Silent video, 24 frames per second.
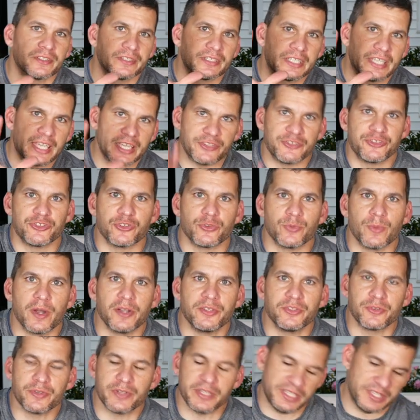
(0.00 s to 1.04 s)
In case you're
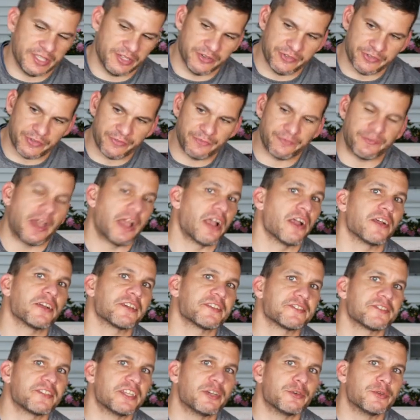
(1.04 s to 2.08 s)
wondering, there's a fire
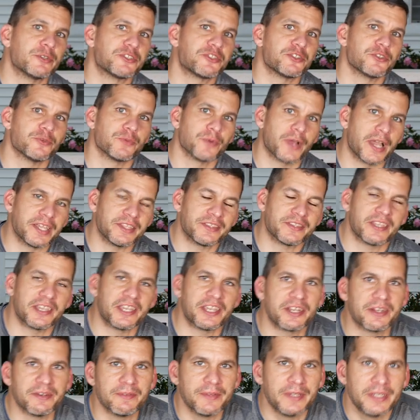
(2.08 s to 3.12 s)
extinguisher right
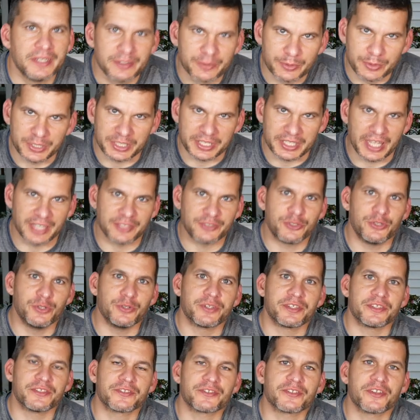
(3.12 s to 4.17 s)
there. Really not too
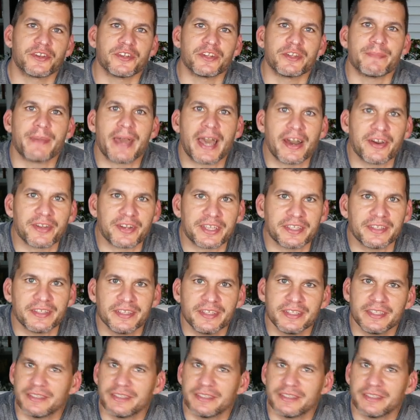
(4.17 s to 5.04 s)
concerned about it.